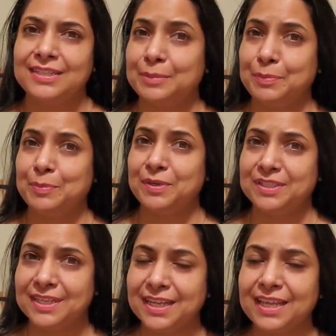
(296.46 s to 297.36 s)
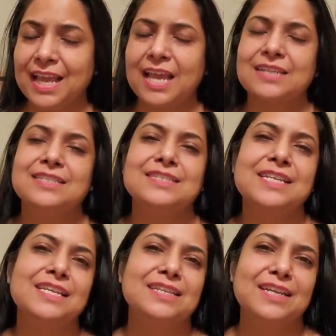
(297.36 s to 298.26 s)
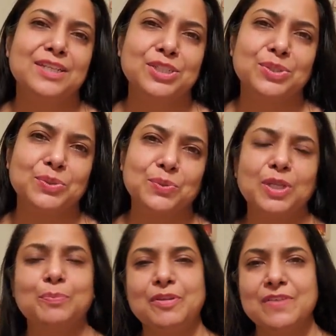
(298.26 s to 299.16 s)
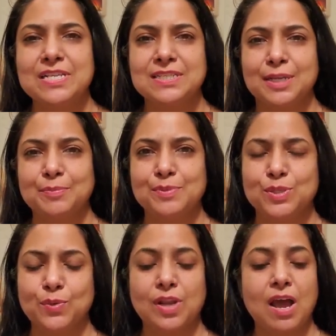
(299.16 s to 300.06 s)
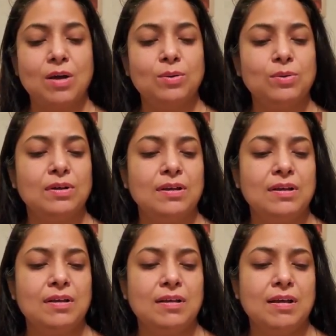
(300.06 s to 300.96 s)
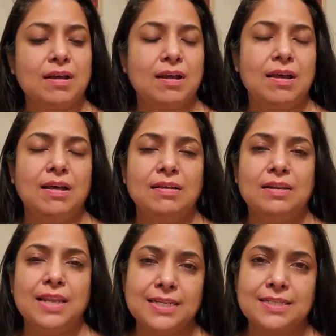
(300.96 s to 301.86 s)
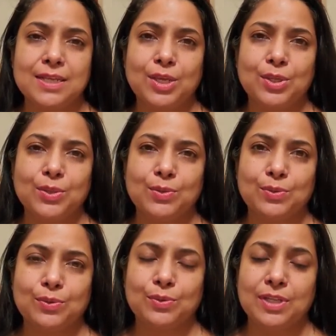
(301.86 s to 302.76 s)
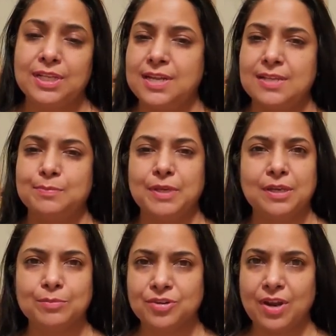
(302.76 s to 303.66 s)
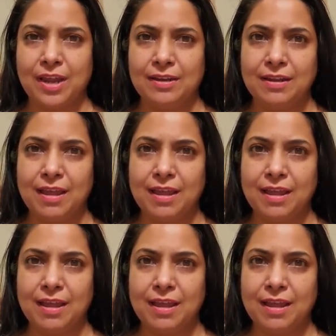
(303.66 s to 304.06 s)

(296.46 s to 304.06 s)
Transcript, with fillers: Tip number 3, and it's really related to the previous tip. So now let's say it has become dried